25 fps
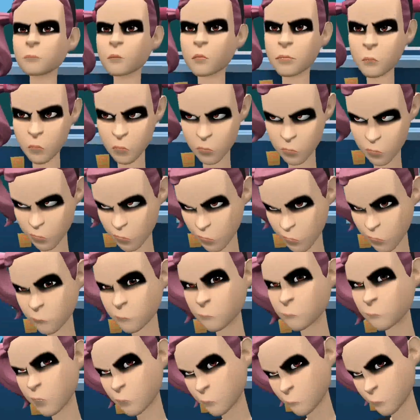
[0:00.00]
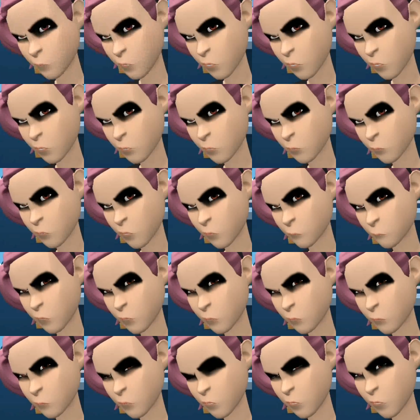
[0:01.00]
I've heard you're trying to
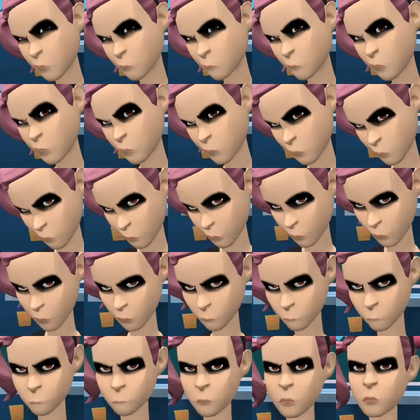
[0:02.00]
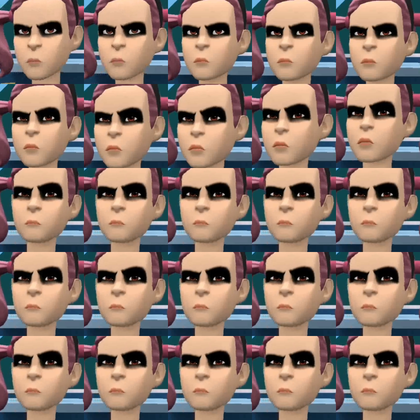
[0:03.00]
improve your speed. Good luck with